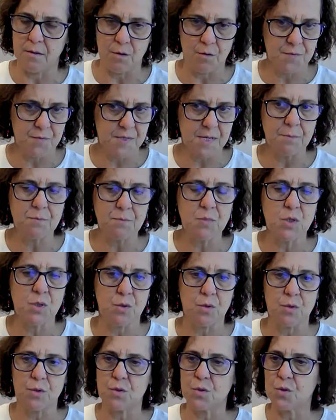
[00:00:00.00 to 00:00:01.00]
of some
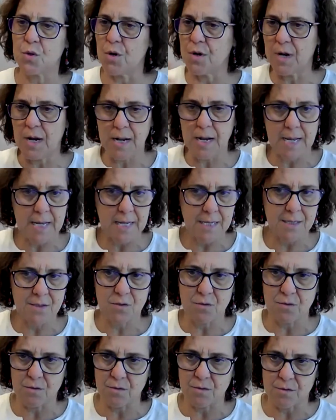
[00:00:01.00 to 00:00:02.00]
sort,
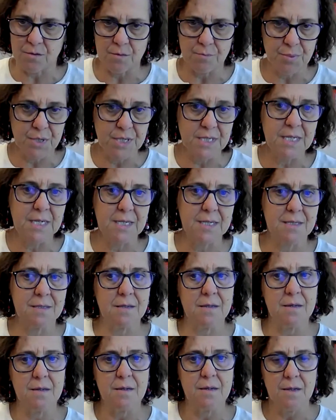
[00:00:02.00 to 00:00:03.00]
correlate or
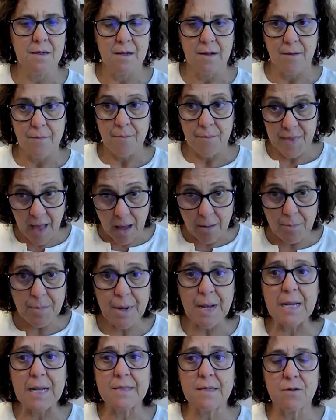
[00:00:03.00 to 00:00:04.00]
predict the
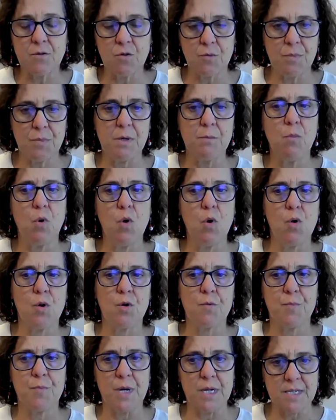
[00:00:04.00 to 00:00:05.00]
ability to be
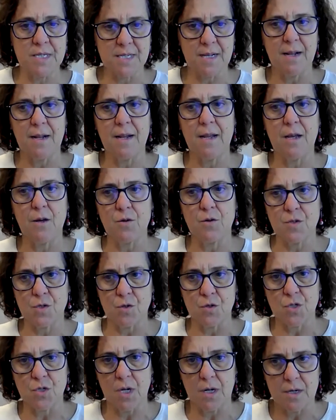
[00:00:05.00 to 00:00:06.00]
more personally or
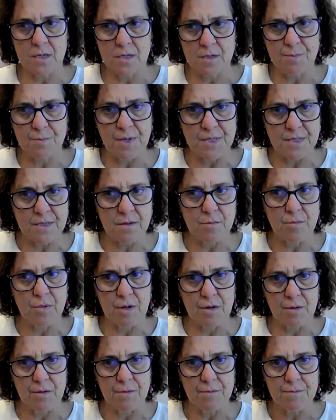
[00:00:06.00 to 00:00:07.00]
socially
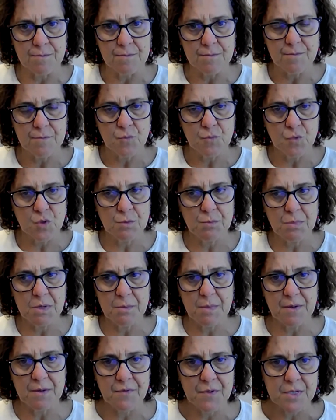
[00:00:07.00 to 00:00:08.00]
responsible? Would be
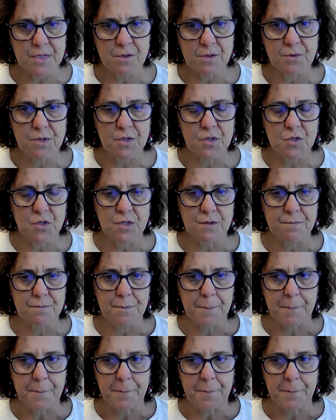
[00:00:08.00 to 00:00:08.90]
my first question.